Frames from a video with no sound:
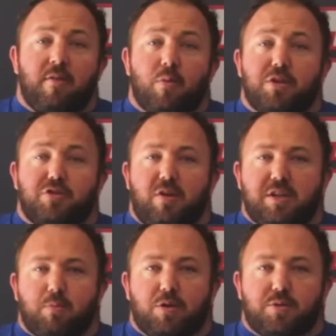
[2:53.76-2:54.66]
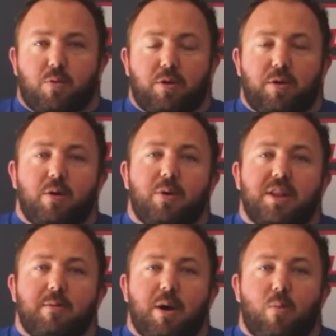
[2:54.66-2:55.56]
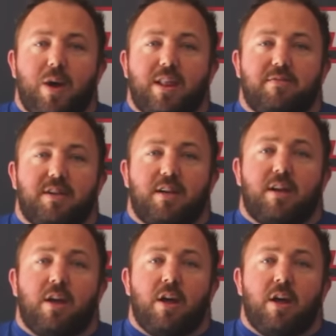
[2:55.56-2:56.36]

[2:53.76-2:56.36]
From the strength sports world, we think about weightlifting.